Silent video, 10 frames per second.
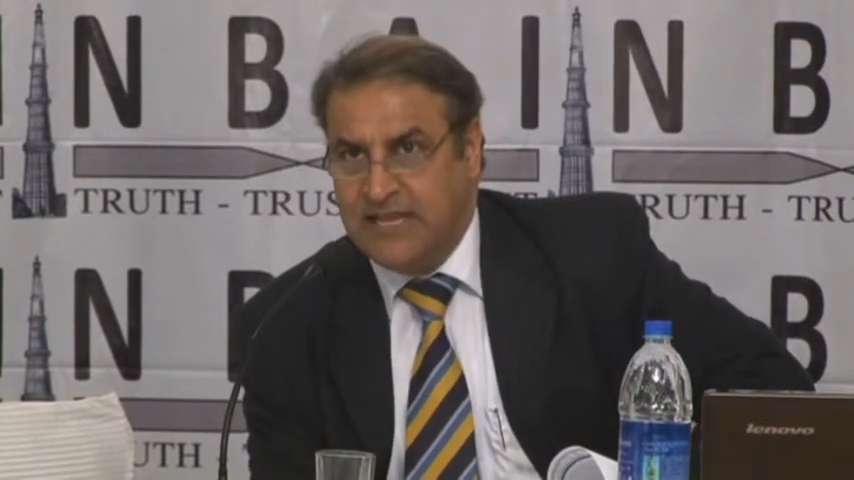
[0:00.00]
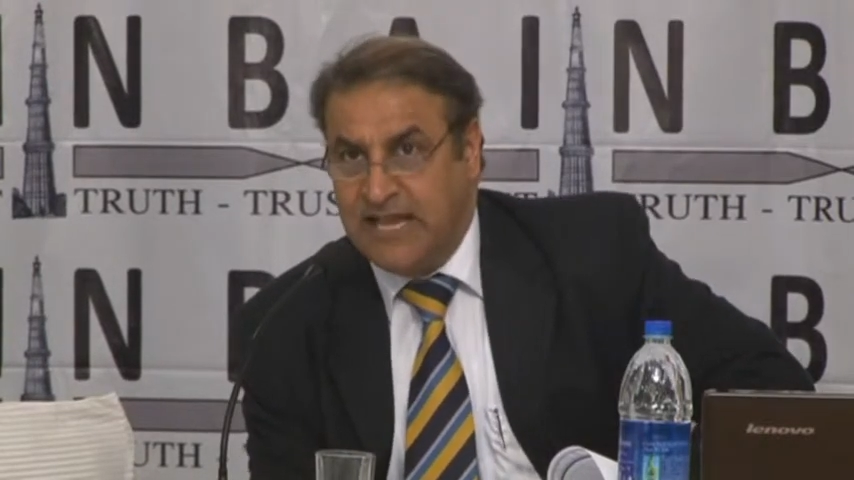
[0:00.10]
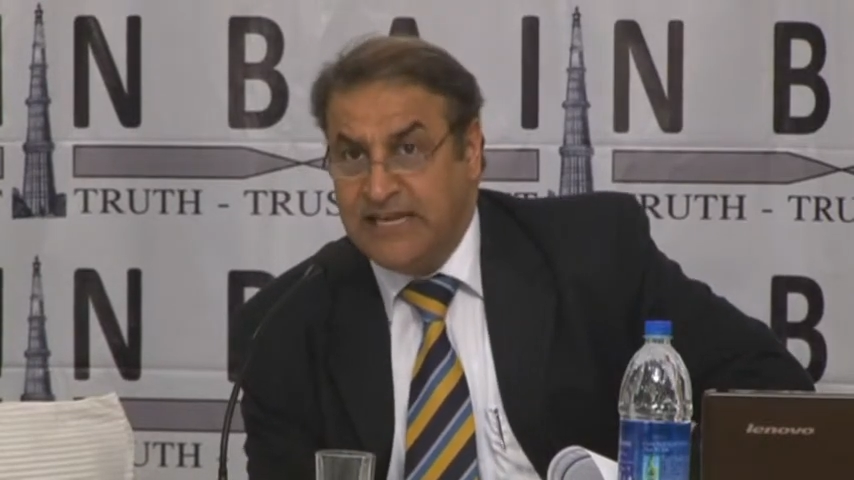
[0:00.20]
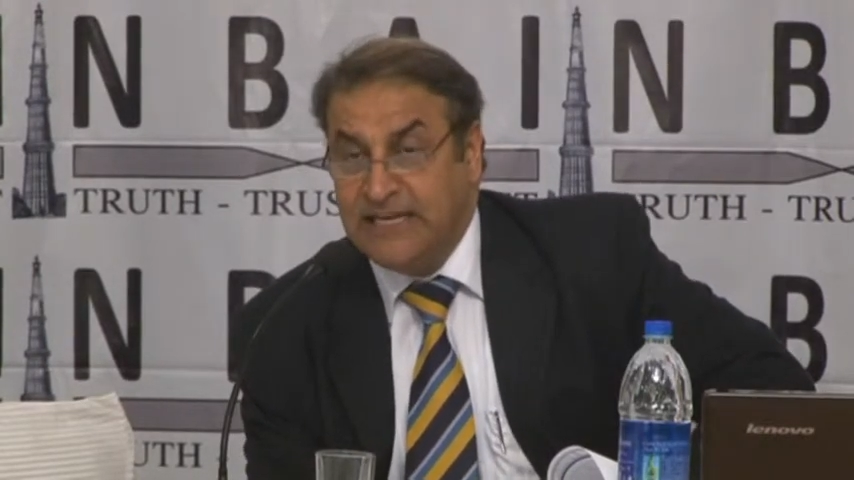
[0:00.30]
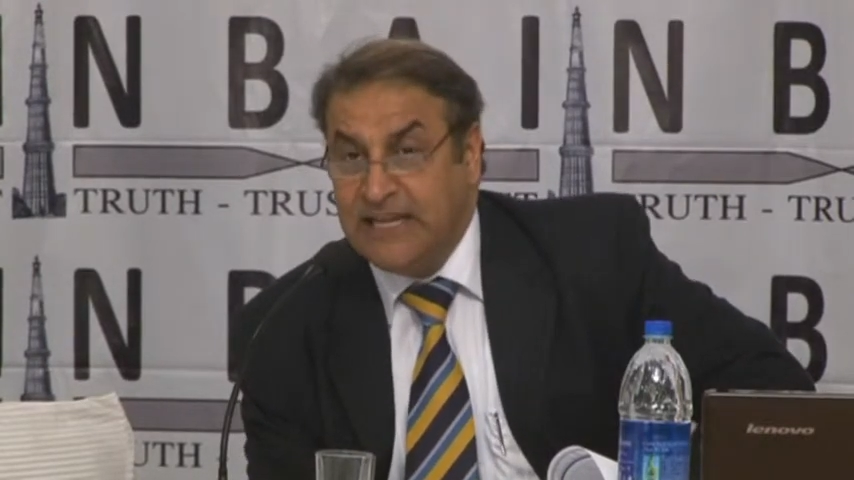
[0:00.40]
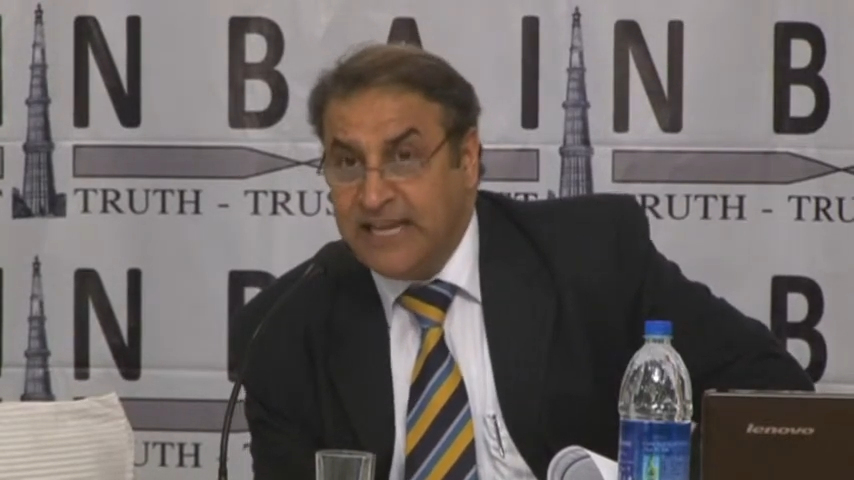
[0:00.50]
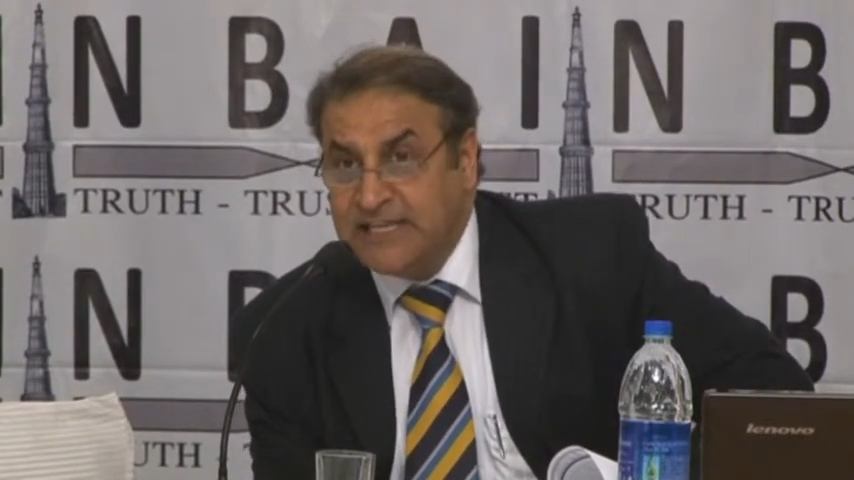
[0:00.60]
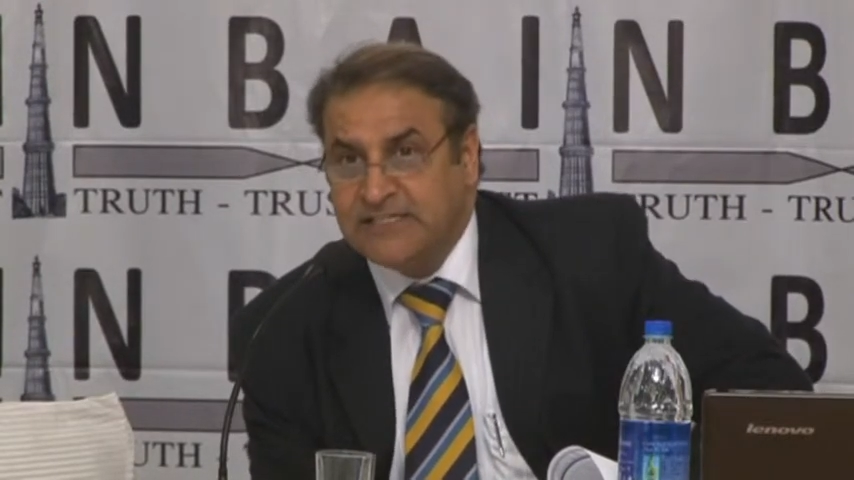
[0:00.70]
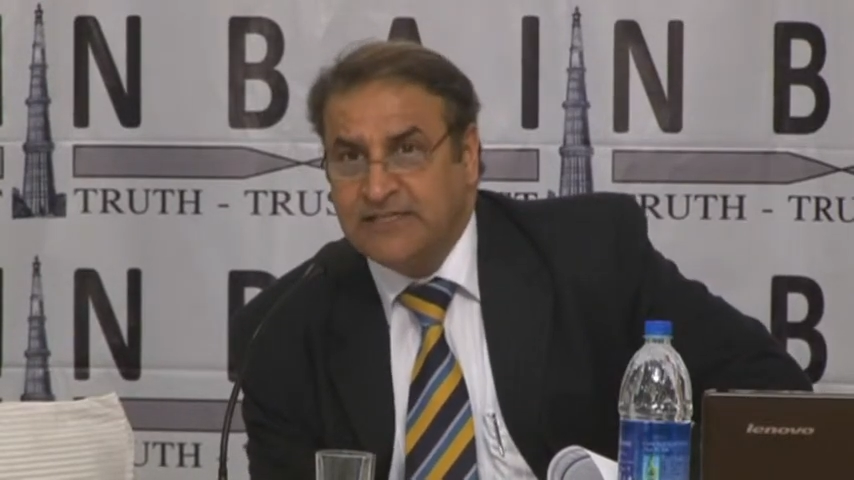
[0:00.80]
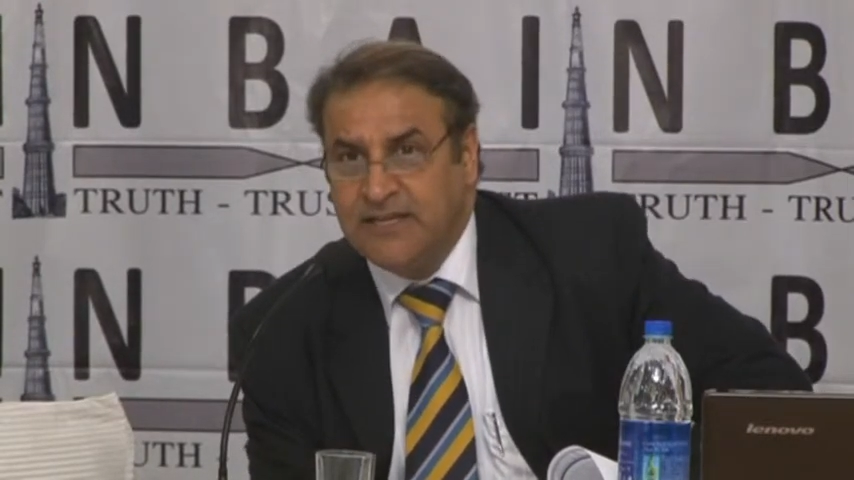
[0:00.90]
And in
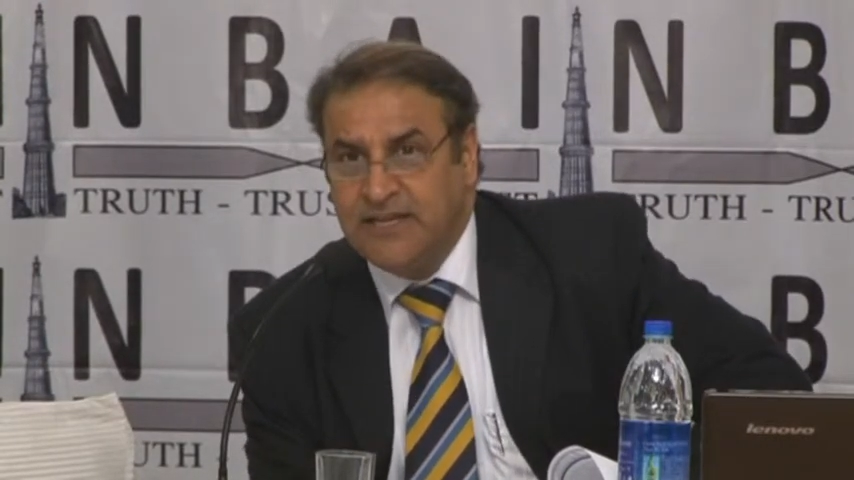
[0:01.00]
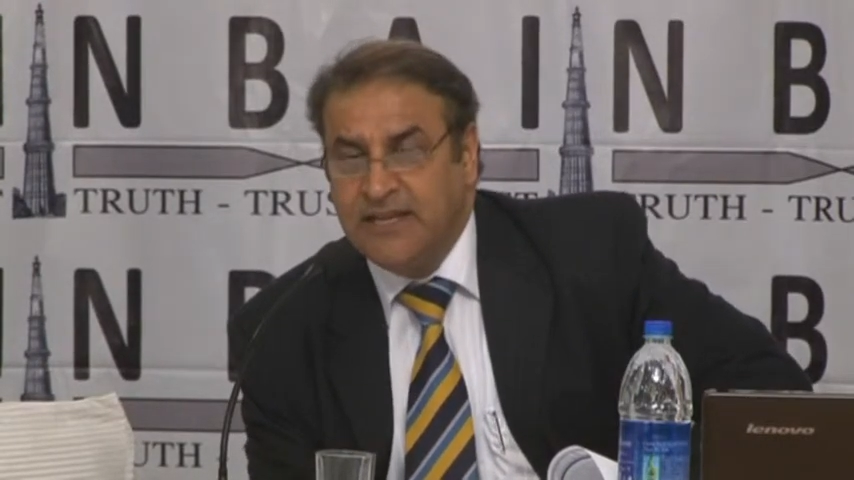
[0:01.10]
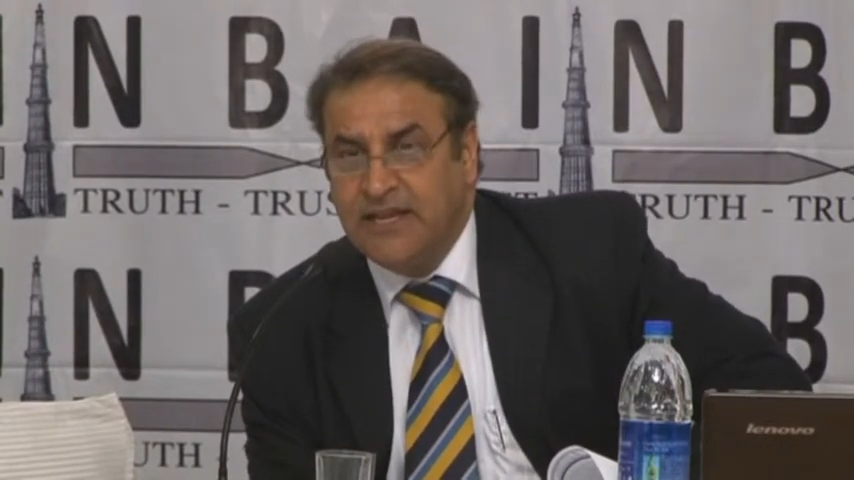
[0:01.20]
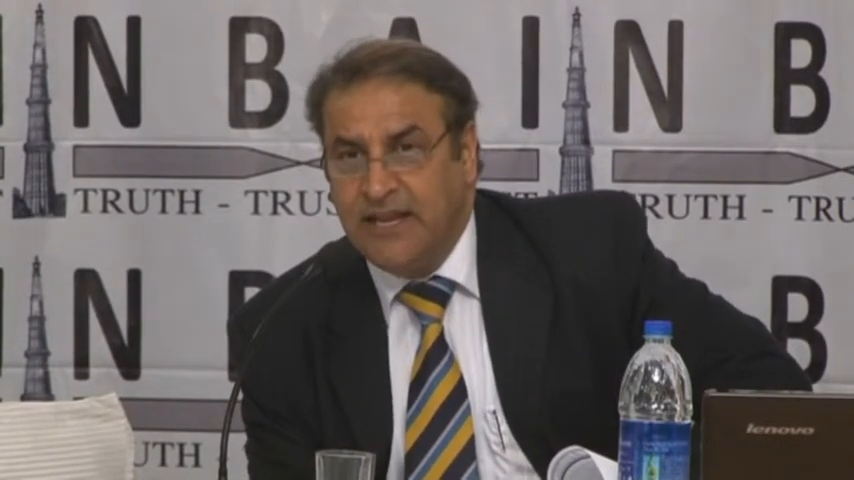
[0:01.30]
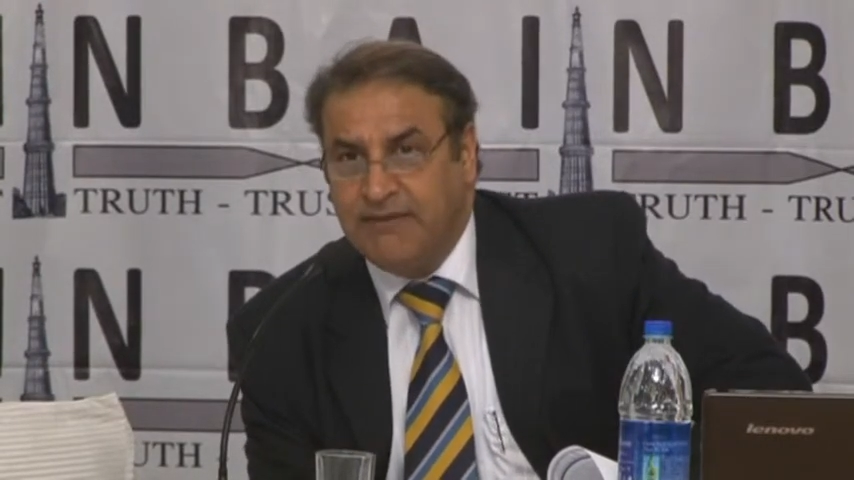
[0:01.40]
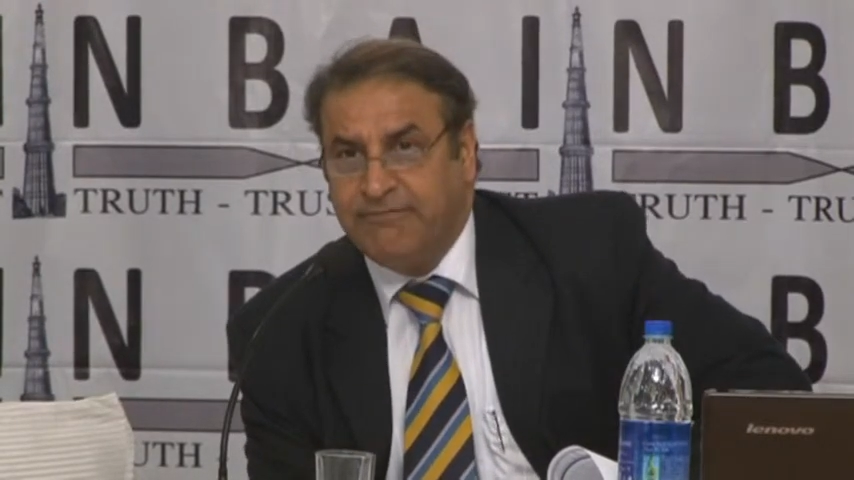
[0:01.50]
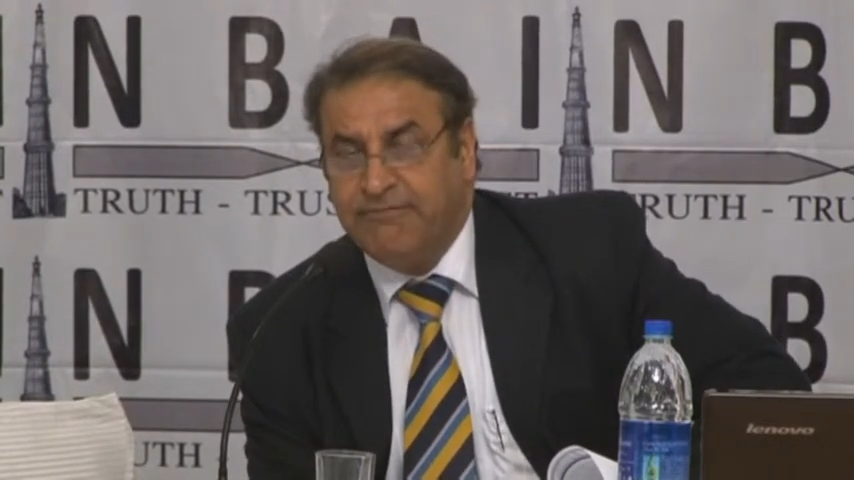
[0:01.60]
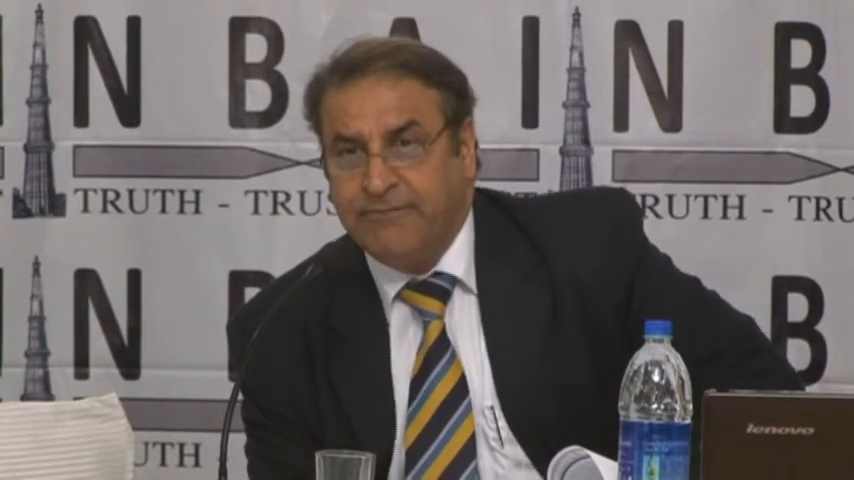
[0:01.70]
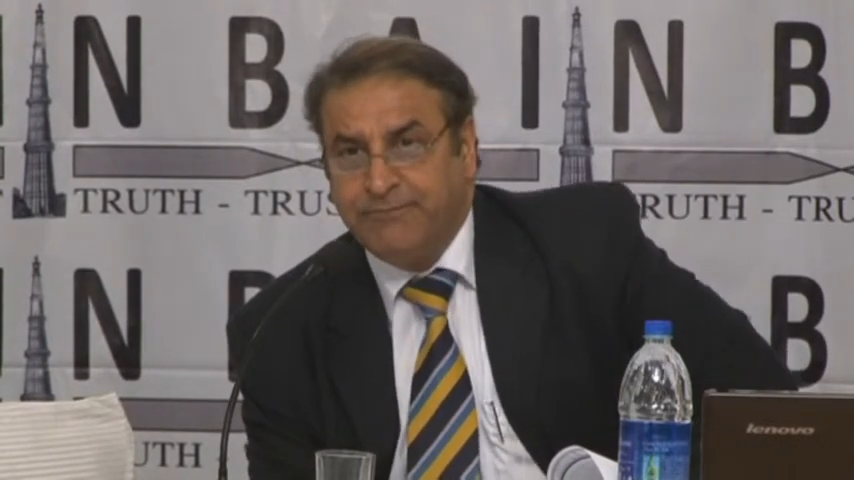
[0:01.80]
case if